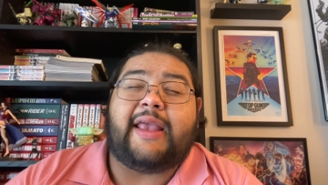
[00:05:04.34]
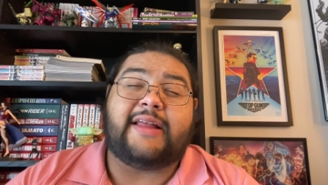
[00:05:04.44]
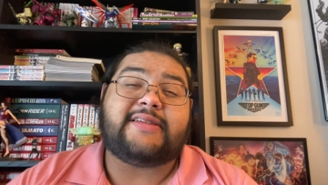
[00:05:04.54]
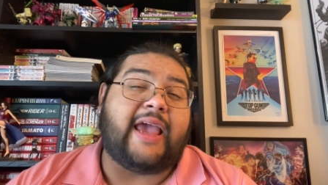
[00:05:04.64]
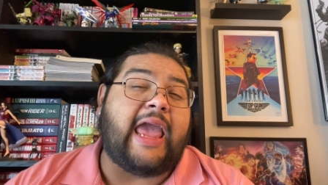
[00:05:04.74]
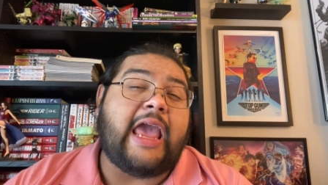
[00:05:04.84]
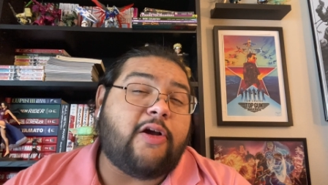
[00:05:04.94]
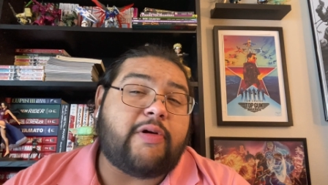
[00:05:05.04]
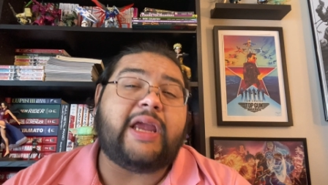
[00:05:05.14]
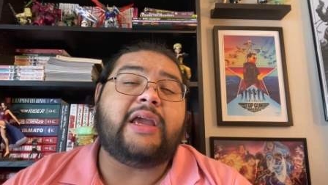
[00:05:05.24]
gets
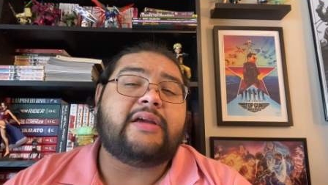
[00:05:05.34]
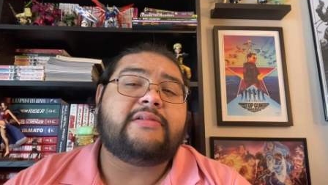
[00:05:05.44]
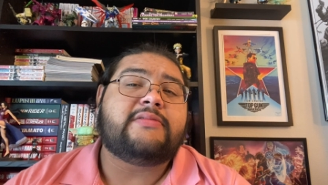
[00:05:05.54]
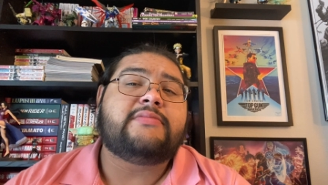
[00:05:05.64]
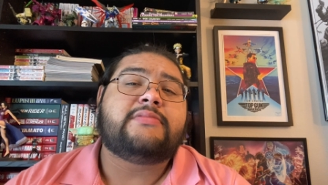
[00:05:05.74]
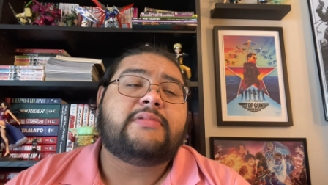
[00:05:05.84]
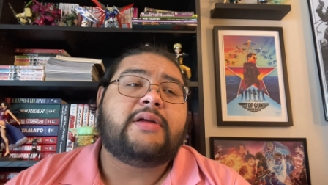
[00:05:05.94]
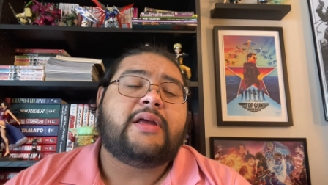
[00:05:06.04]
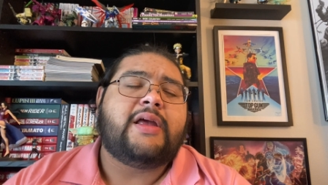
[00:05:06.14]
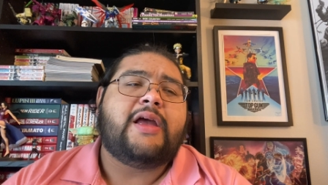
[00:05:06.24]
angry,
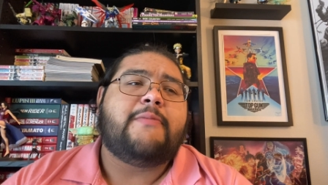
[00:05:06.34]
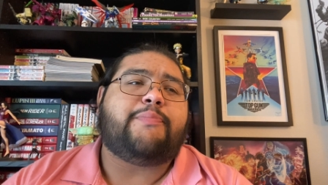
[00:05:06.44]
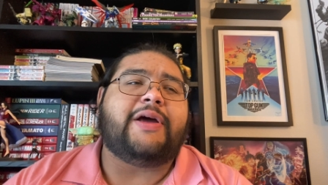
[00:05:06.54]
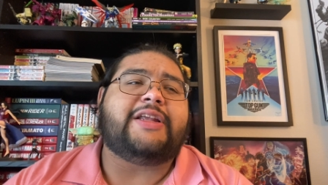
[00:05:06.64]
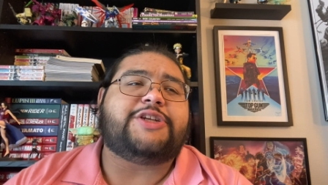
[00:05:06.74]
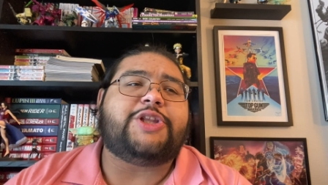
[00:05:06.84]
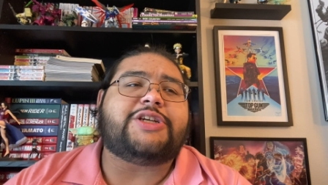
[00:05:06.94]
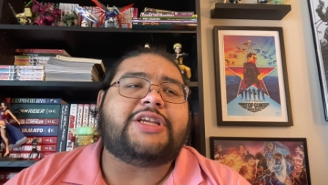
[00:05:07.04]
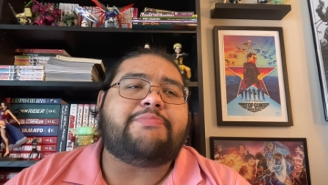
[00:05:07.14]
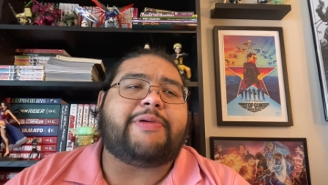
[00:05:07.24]
but she
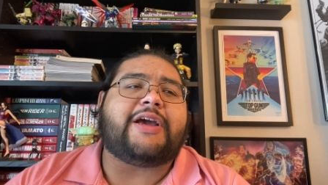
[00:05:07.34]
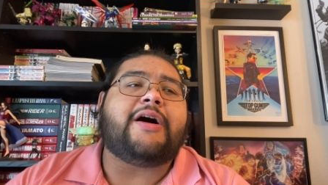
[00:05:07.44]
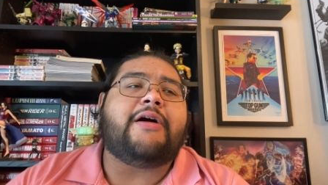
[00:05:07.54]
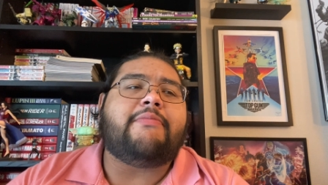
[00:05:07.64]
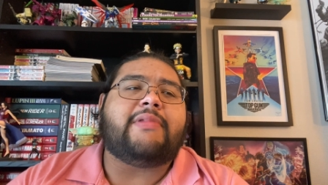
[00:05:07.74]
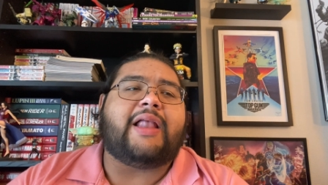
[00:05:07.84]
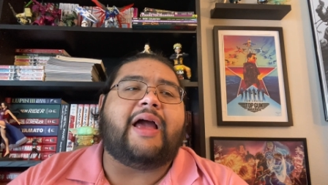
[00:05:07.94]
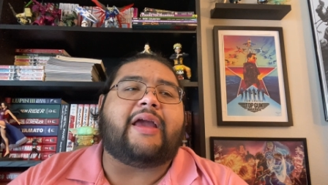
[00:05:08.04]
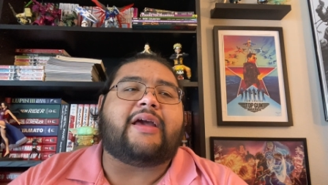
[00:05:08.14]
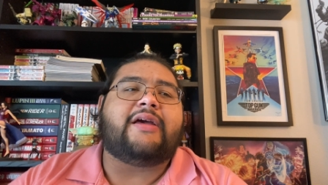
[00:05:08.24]
doesn't become
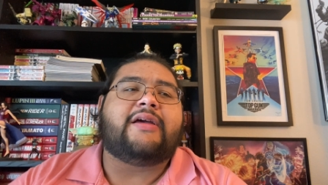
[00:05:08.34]
like...